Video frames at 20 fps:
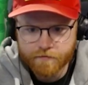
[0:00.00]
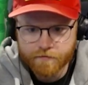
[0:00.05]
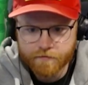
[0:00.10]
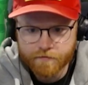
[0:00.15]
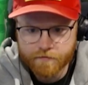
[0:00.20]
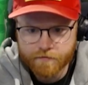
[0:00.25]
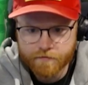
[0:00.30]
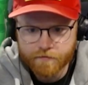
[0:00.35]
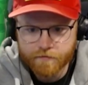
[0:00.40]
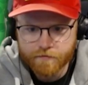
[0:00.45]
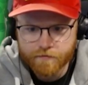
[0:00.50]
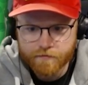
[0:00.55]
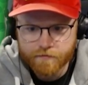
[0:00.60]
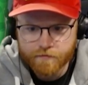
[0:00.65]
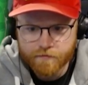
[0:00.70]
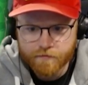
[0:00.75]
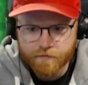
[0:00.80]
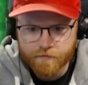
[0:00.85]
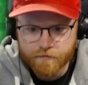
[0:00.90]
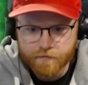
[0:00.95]

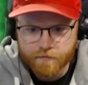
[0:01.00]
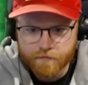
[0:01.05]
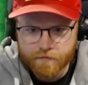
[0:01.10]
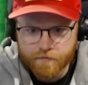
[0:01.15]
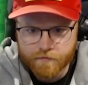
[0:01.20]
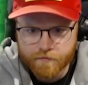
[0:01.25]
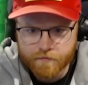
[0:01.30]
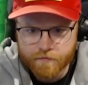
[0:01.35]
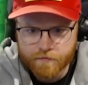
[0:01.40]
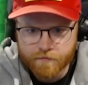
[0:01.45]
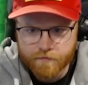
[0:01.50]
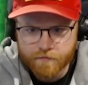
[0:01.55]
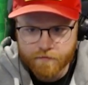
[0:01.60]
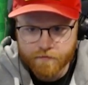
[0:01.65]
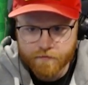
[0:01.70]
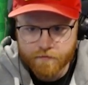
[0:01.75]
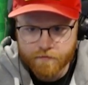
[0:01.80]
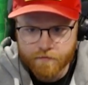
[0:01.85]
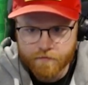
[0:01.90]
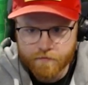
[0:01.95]

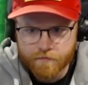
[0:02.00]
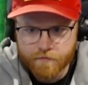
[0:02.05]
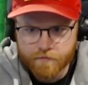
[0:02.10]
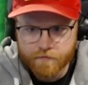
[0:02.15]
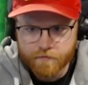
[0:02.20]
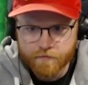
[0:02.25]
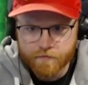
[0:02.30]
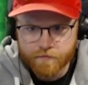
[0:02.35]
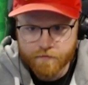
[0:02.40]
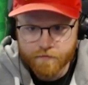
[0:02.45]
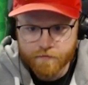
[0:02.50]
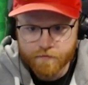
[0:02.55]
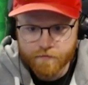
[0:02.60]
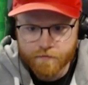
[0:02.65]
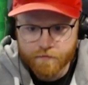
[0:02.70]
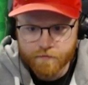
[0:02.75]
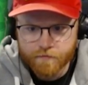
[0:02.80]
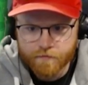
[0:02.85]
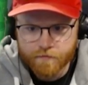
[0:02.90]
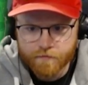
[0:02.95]

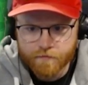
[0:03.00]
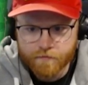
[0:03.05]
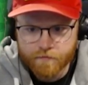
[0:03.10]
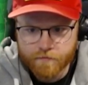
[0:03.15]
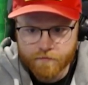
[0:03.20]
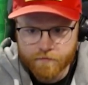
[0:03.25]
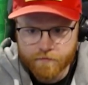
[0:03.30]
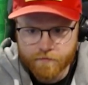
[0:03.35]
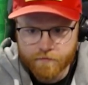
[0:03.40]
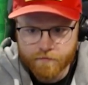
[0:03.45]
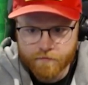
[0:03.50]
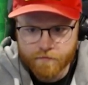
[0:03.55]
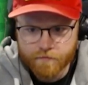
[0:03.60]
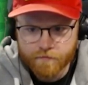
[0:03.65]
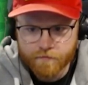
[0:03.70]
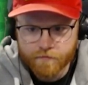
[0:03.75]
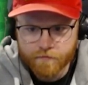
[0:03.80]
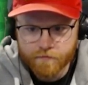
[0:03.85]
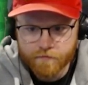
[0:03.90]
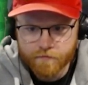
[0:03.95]

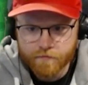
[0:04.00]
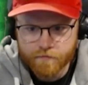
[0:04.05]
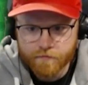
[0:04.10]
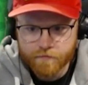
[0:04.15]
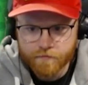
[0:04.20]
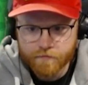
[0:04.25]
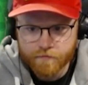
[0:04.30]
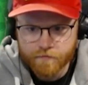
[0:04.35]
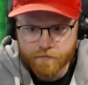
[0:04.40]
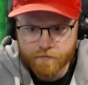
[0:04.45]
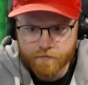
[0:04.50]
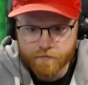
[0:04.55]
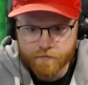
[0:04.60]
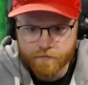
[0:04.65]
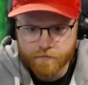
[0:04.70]
No words are spoken by the person on screen.